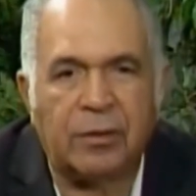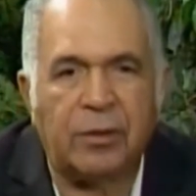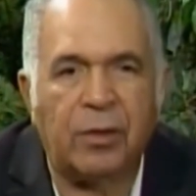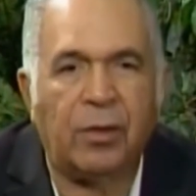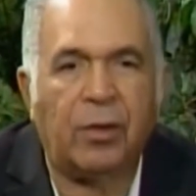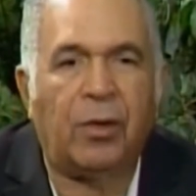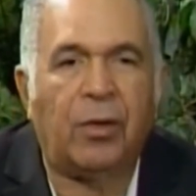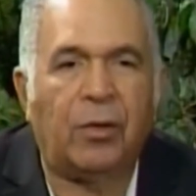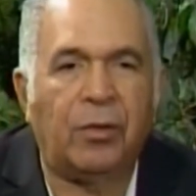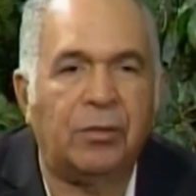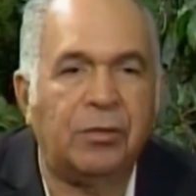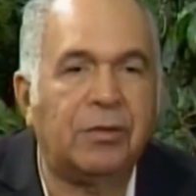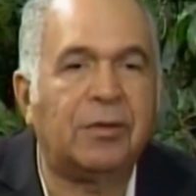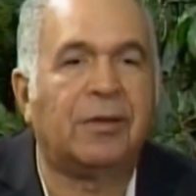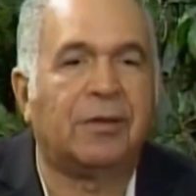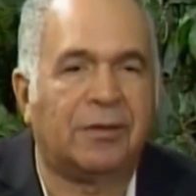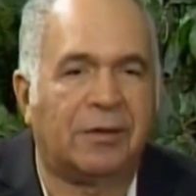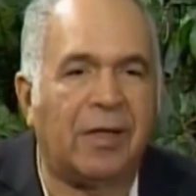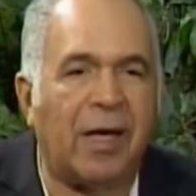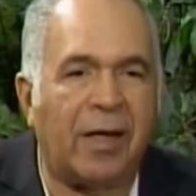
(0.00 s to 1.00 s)
your host,
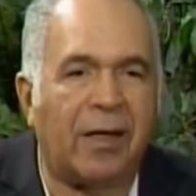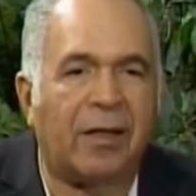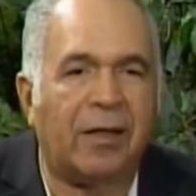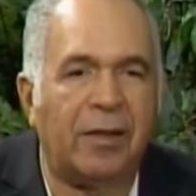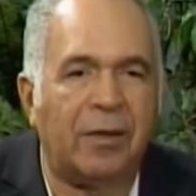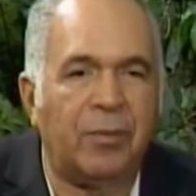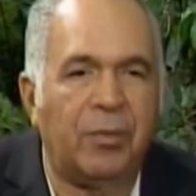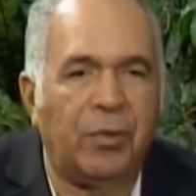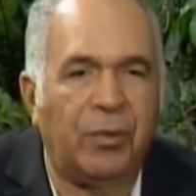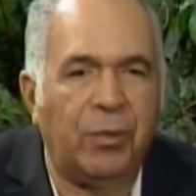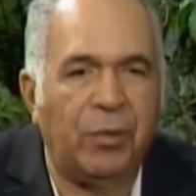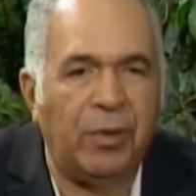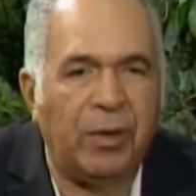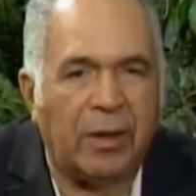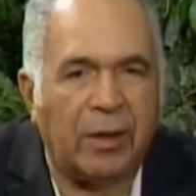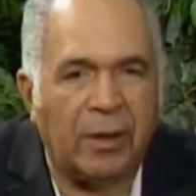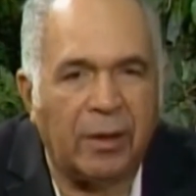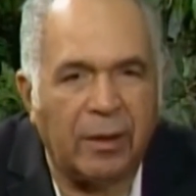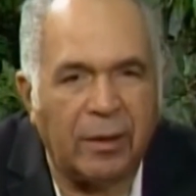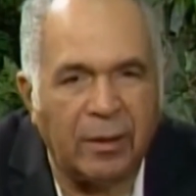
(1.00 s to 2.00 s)
Zaki
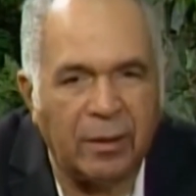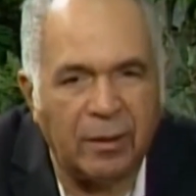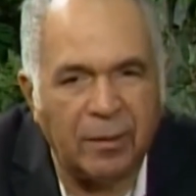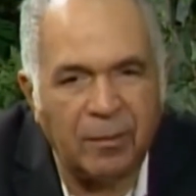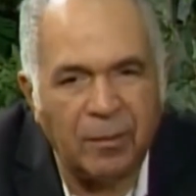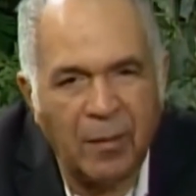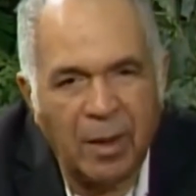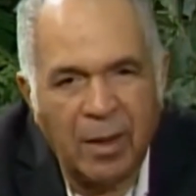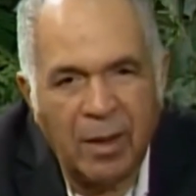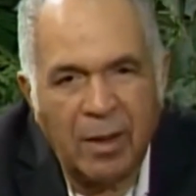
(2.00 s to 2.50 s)
Baruti.